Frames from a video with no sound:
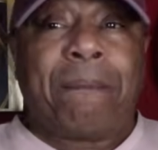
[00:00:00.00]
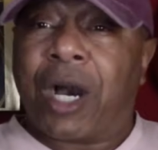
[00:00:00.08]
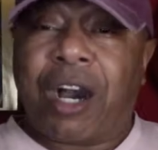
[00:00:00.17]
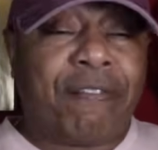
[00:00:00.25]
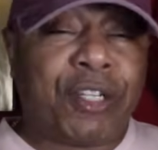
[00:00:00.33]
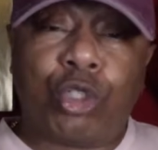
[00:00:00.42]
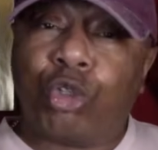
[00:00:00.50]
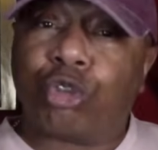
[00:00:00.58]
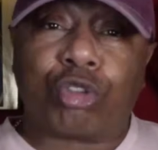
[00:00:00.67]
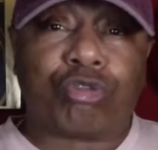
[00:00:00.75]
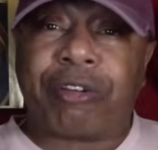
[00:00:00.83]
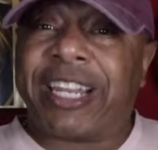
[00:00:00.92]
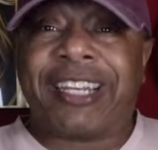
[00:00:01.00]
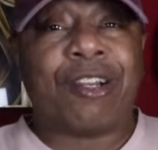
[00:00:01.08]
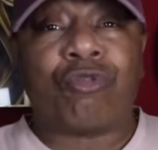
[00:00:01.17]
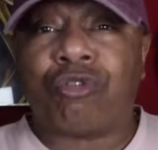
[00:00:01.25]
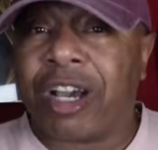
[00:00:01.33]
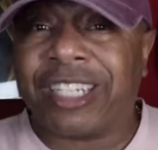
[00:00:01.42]
But other dudes was ready
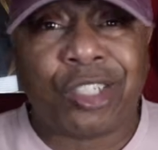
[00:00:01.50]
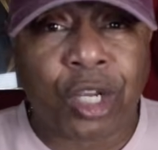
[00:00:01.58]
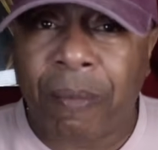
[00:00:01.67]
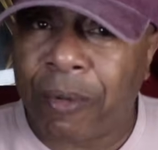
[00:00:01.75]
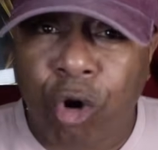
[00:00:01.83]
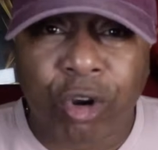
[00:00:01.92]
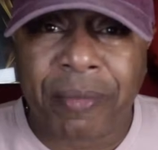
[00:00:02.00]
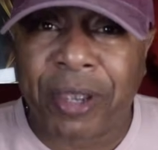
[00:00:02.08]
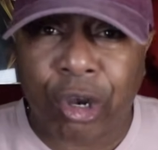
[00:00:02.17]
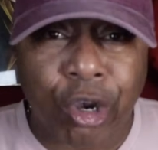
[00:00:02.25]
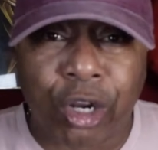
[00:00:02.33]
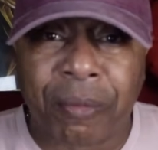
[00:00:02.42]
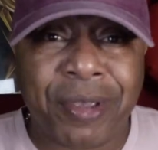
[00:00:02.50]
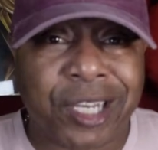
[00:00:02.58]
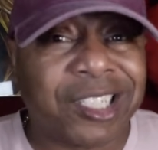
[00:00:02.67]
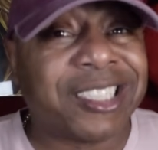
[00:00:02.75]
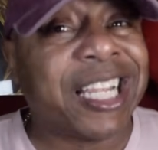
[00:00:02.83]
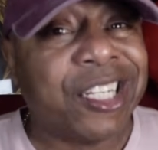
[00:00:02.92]
to run, jump on them and hurt them
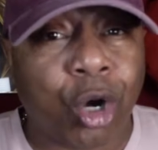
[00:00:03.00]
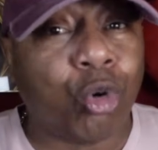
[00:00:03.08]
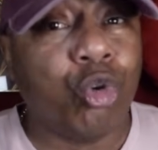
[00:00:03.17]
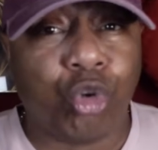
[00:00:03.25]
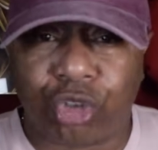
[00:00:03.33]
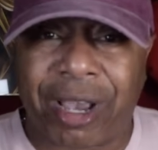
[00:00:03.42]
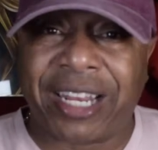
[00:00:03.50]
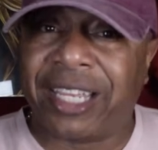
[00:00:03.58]
because they know you trying